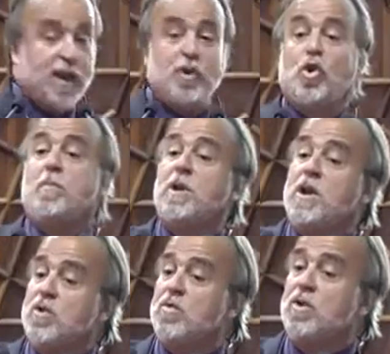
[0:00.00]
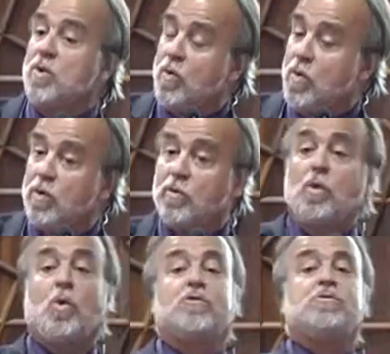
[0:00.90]
a European Union
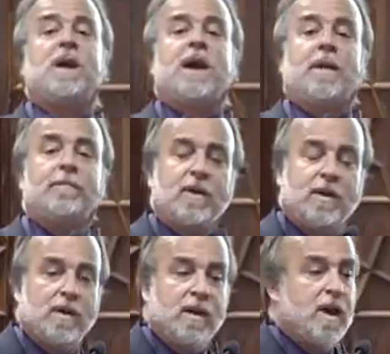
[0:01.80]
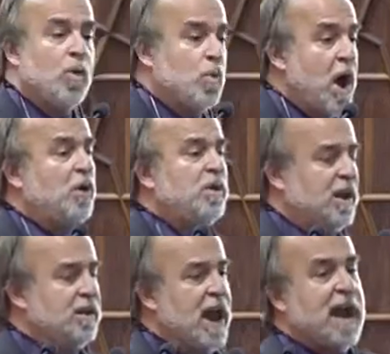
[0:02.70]
or Japan,
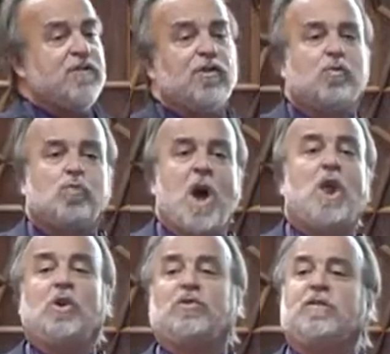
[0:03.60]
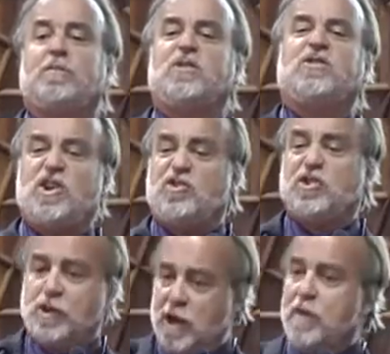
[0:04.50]
Asia's relative
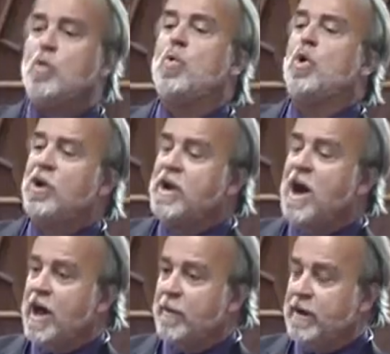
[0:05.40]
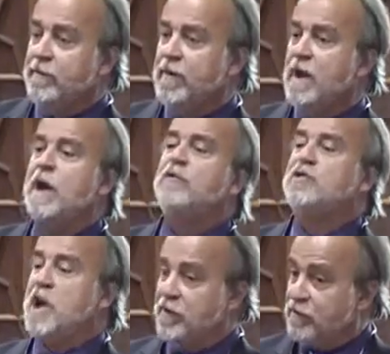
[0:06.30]
position in the world economy has
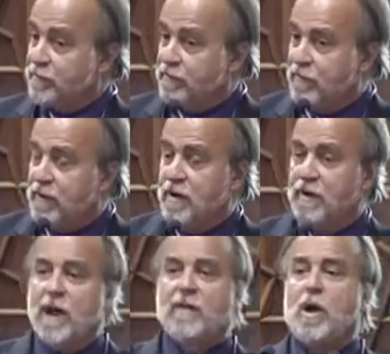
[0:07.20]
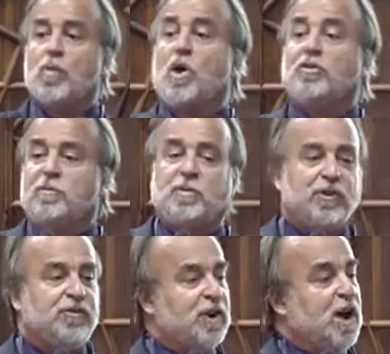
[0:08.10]
changed. Now, that relative
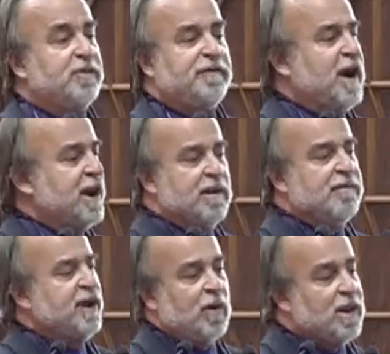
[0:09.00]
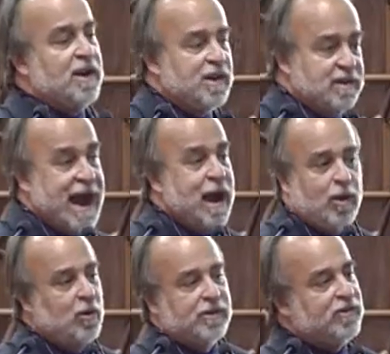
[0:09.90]
position I'll define in a very
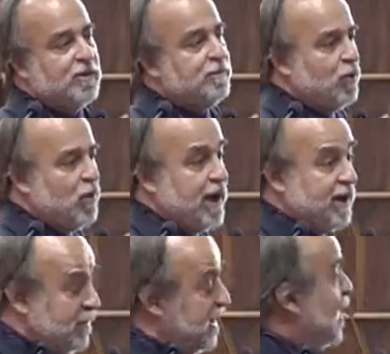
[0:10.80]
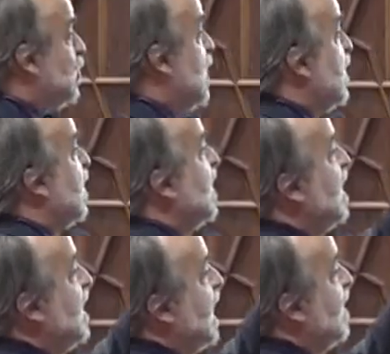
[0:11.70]
narrow and simple way to begin with,
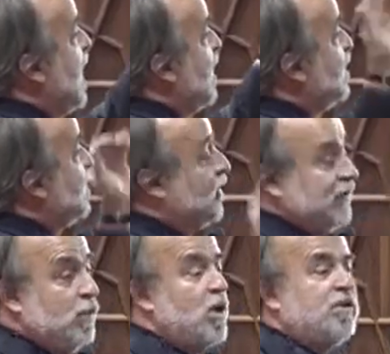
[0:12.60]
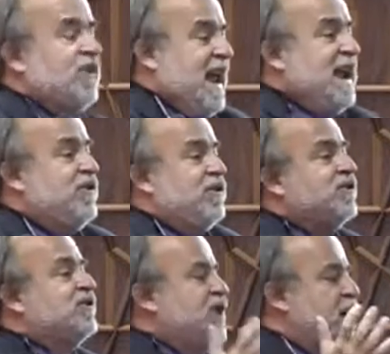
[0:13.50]
and that is to just say, what is Asia's
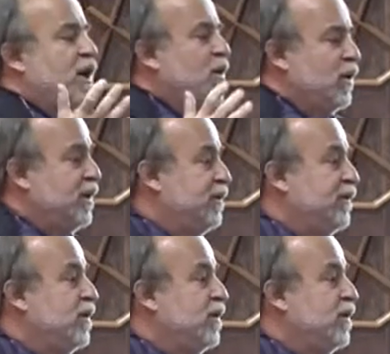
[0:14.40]
share of